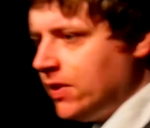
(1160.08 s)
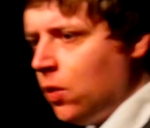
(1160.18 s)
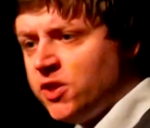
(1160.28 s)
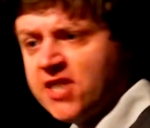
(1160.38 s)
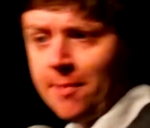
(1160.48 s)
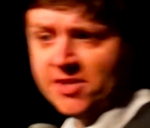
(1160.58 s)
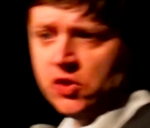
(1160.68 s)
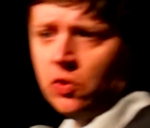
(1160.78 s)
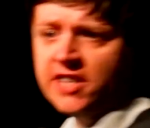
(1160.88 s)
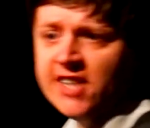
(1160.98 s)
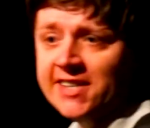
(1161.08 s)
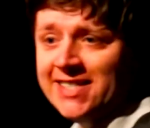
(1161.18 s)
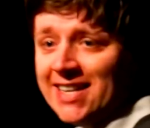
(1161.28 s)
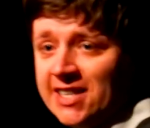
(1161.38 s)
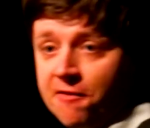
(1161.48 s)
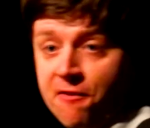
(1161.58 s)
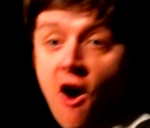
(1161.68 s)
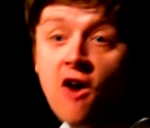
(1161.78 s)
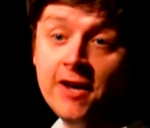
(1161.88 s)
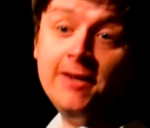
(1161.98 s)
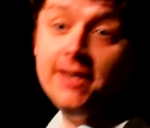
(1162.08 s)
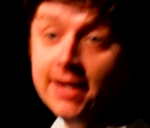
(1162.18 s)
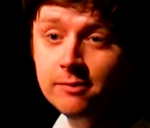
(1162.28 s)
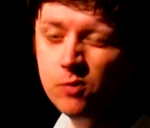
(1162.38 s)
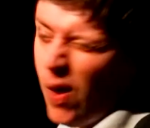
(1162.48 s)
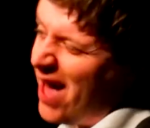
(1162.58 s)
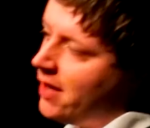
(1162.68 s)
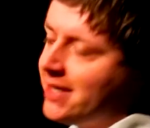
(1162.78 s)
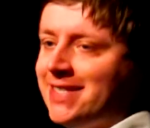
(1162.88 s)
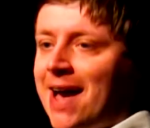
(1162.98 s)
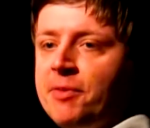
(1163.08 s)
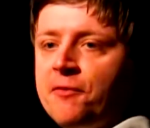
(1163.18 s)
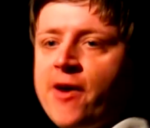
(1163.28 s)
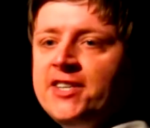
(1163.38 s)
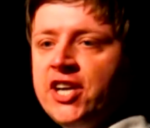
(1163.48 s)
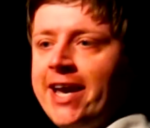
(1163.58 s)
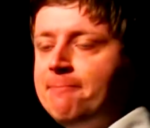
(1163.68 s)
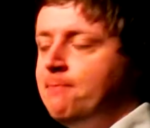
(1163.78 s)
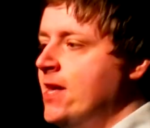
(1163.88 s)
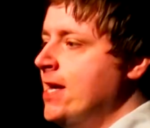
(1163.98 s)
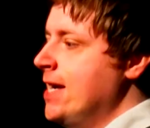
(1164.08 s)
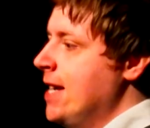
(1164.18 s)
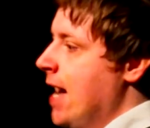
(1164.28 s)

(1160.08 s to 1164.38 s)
One time at school, I dissected a frog. Well, I stabbed the French kid. So,